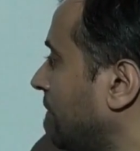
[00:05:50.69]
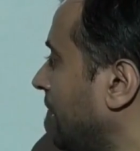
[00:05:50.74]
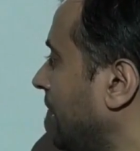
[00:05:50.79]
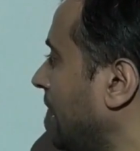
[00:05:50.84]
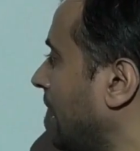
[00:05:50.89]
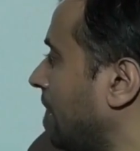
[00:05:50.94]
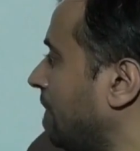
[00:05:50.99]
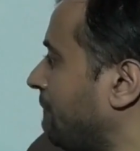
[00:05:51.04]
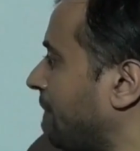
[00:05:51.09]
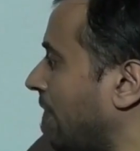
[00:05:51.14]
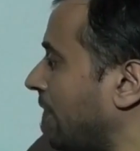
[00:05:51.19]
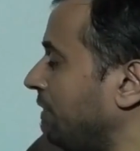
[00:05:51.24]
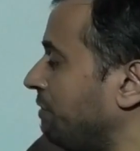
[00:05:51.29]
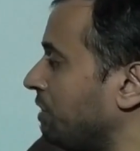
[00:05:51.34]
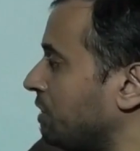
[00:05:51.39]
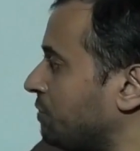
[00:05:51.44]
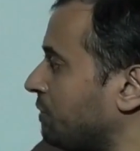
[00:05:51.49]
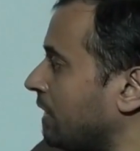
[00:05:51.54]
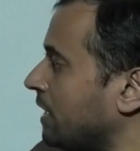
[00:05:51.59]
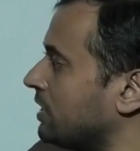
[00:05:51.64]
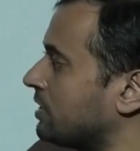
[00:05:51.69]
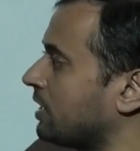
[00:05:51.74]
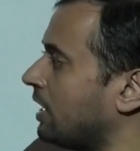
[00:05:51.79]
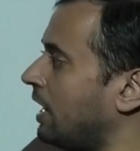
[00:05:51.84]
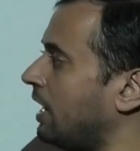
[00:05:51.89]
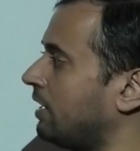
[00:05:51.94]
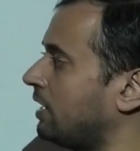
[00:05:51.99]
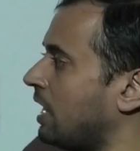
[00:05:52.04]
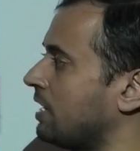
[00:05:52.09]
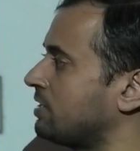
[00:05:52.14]
3 and 5 which one is
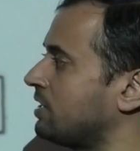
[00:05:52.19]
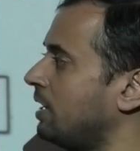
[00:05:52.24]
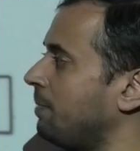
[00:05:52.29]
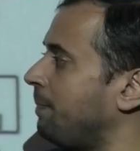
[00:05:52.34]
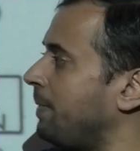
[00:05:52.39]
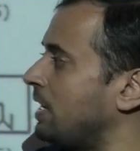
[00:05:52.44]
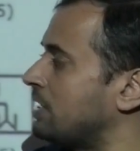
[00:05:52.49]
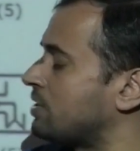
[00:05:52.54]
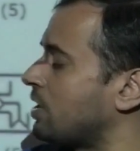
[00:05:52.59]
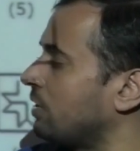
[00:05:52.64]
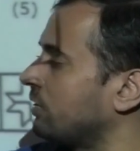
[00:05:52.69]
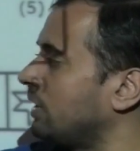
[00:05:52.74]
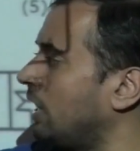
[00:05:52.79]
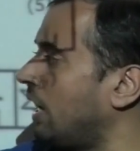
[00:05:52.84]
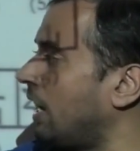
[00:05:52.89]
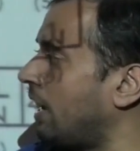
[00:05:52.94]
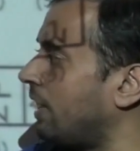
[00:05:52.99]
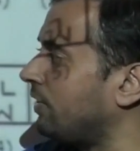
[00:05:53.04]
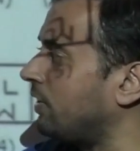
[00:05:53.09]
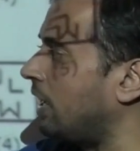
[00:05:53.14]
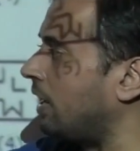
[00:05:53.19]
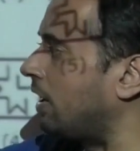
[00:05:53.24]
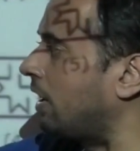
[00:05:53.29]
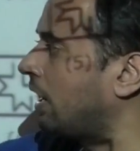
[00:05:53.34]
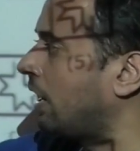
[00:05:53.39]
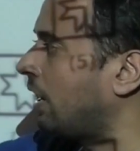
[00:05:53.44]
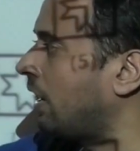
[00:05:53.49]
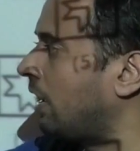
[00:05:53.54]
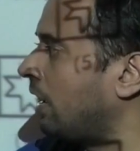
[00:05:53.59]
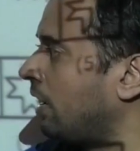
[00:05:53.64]
correct answer based on the other
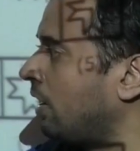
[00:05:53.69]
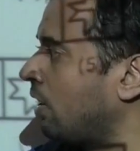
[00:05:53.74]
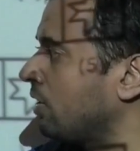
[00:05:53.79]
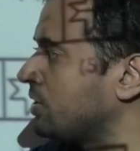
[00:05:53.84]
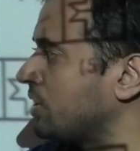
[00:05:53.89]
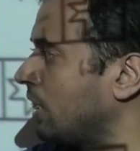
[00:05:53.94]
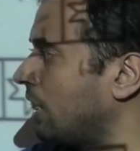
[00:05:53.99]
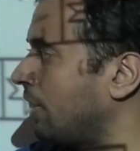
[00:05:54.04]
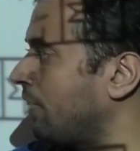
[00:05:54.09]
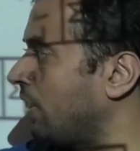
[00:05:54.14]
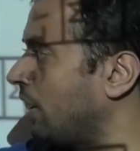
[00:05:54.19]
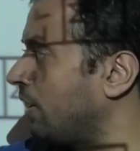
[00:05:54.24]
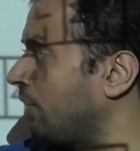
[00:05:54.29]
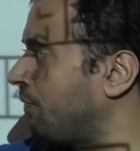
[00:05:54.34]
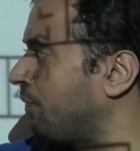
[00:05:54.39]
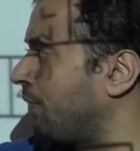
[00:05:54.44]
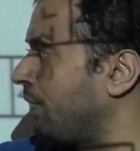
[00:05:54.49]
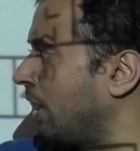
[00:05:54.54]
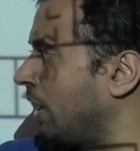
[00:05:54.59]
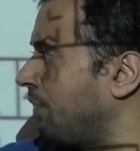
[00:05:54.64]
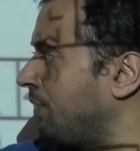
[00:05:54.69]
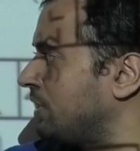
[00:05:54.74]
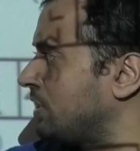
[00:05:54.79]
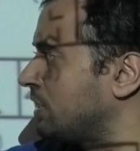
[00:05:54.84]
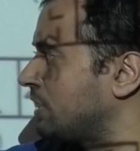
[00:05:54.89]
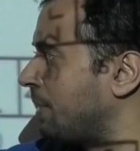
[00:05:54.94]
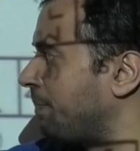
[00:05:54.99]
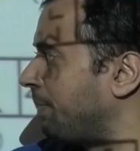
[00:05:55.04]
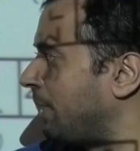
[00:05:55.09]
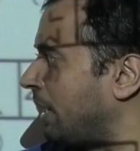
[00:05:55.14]
other figure which
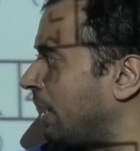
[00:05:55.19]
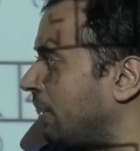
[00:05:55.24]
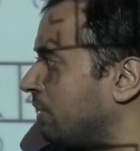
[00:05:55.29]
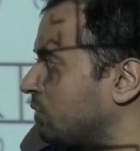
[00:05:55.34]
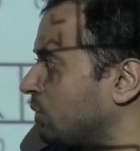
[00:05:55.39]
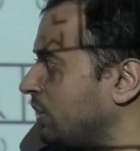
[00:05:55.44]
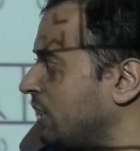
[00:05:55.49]
is embedded.